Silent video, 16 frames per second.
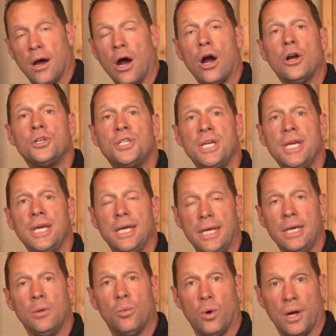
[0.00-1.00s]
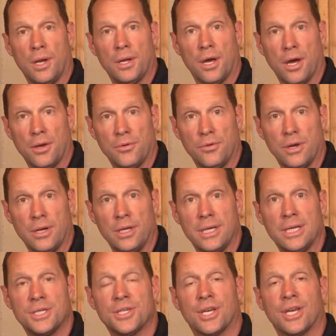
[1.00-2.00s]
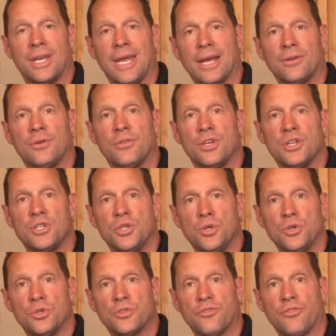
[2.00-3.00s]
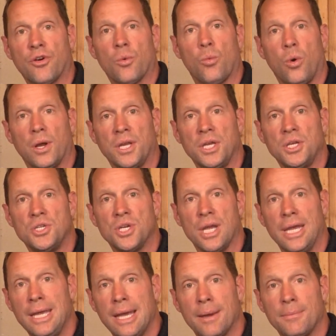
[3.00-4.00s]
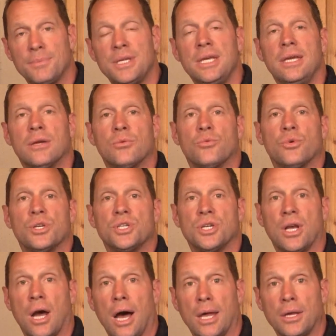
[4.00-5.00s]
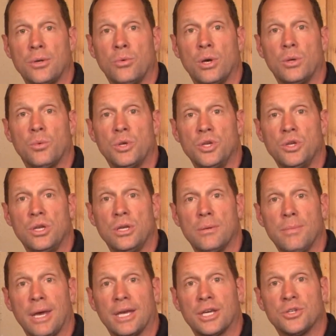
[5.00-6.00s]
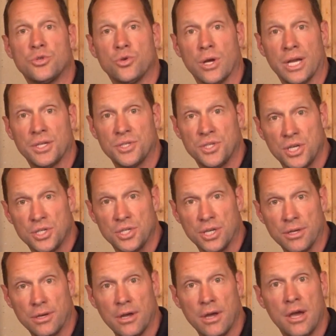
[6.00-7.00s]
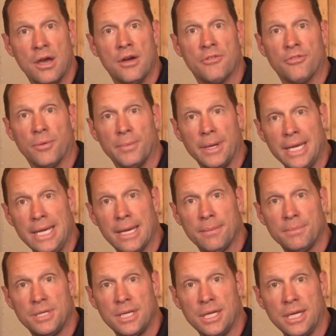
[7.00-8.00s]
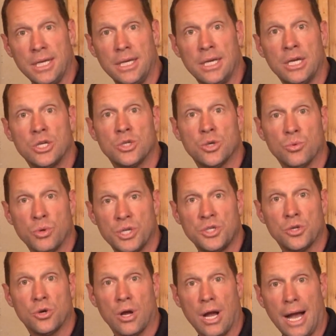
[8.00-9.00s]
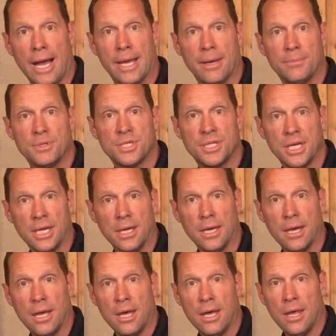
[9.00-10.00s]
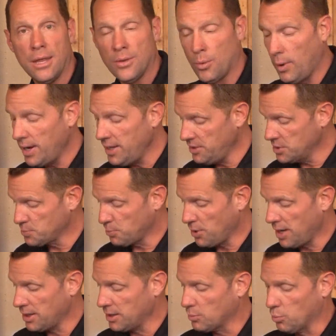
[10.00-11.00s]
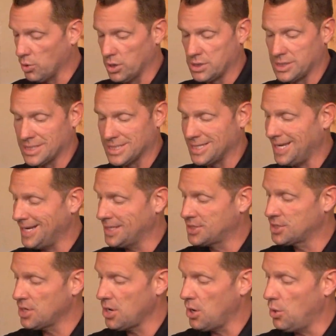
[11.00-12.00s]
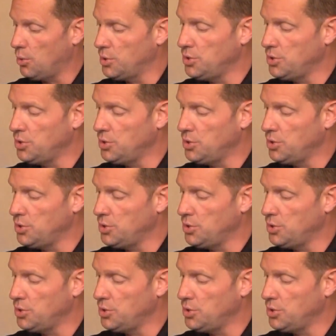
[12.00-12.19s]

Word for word: RTE100 is a connector that's used for 1-inch EMT and rigid conduit when you need to make a transition from EMT to rigid or IMC. The way this product works is like so.